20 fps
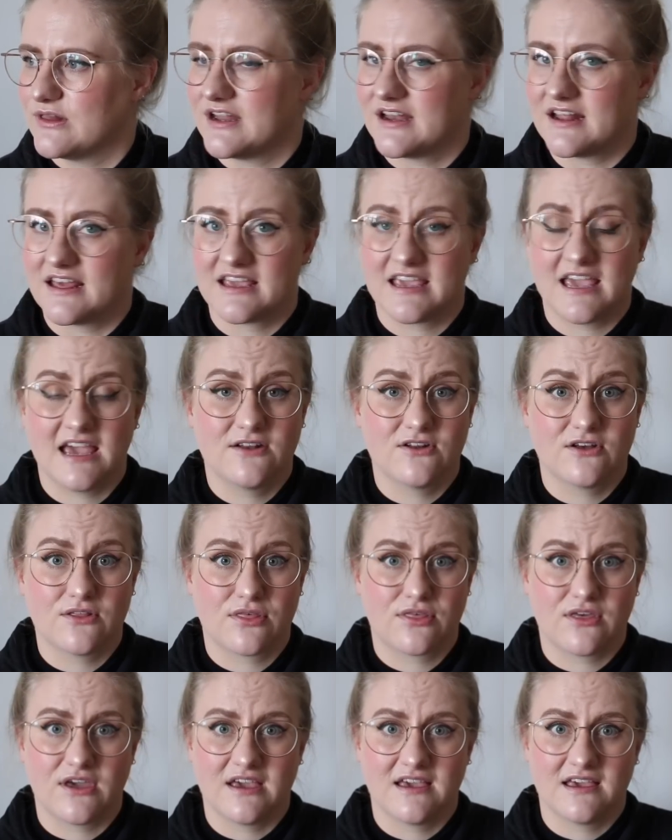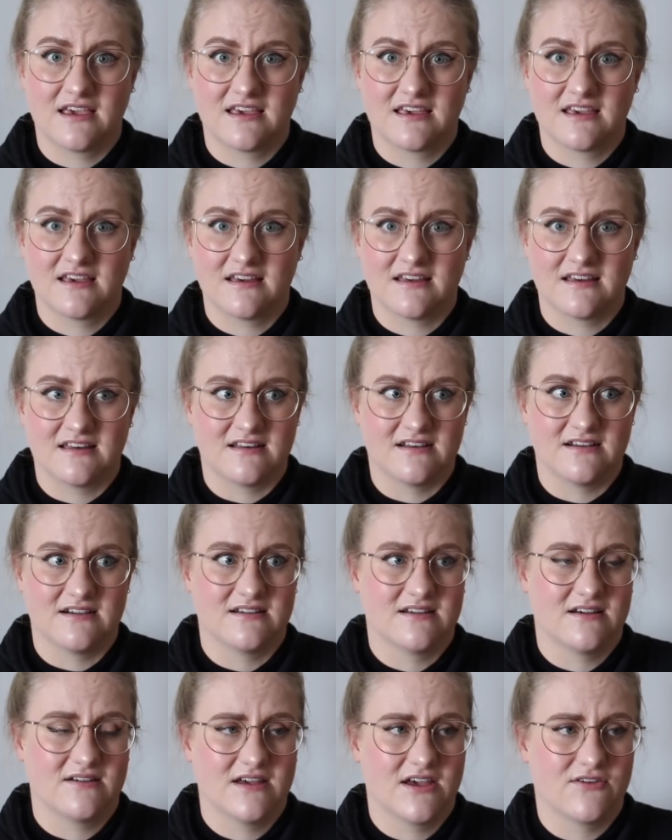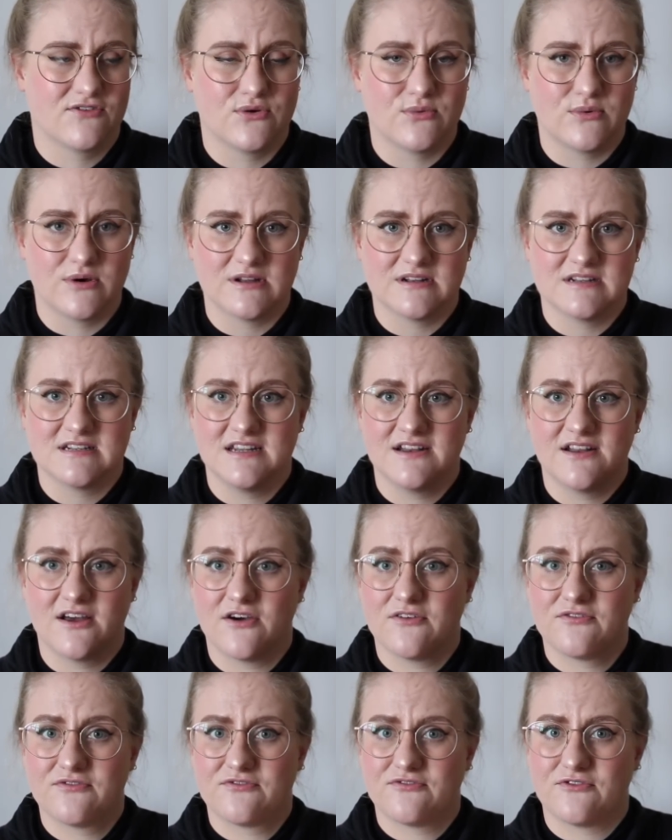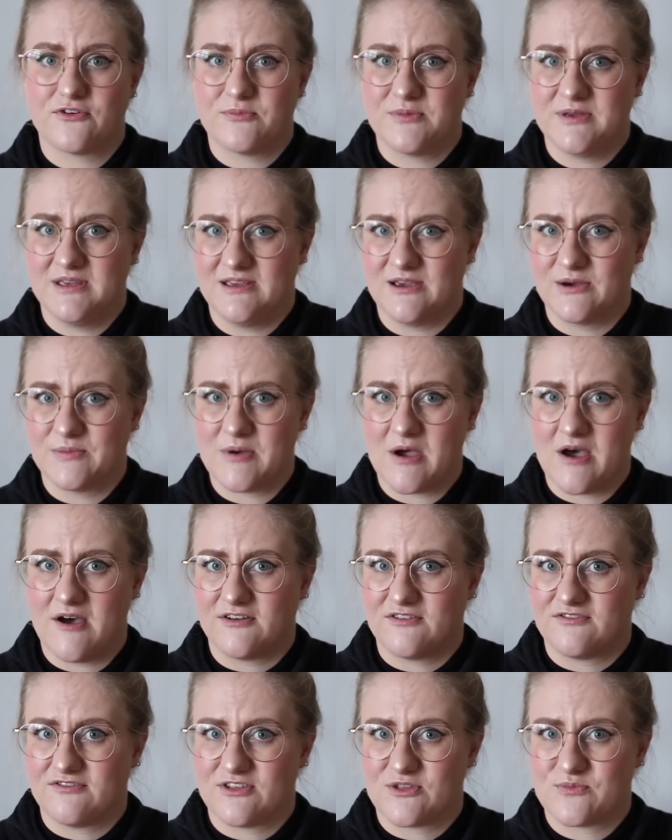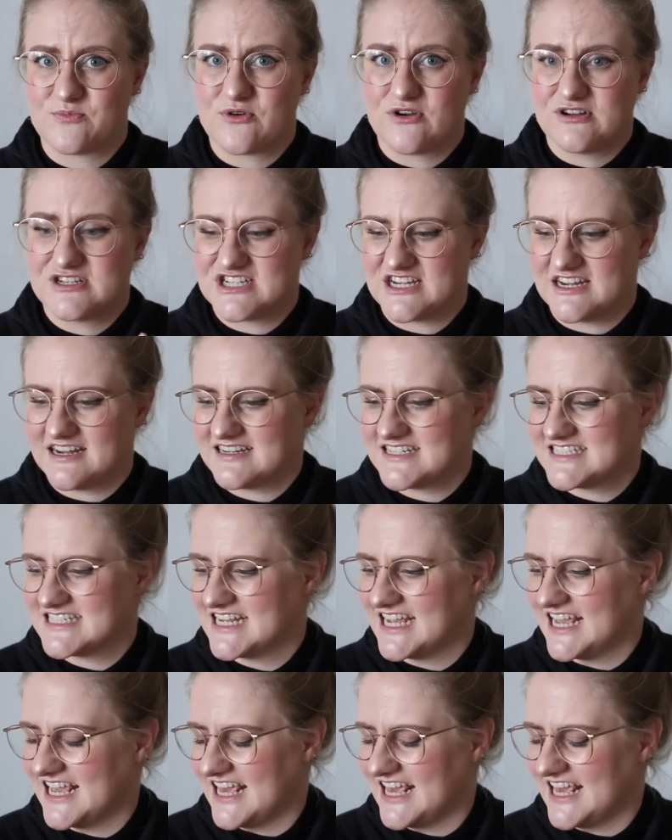and I cannot thank everyone enough for being a part of this project.